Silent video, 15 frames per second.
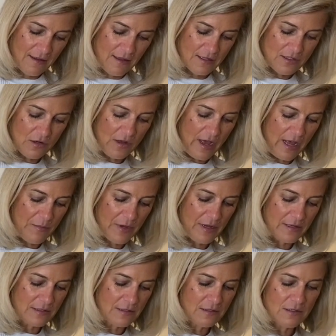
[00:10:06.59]
It's okay
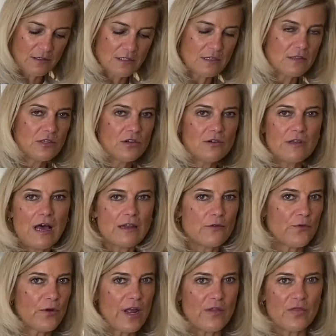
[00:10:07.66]
because you're allowed to
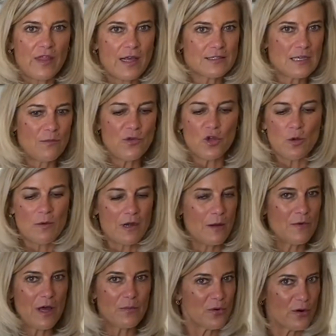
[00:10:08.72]
forget things. I'm human. I'm
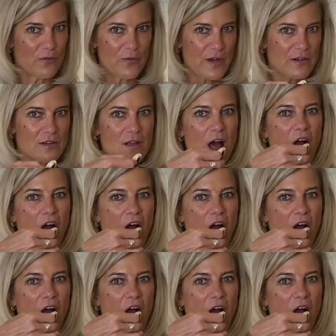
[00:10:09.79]
not perfect.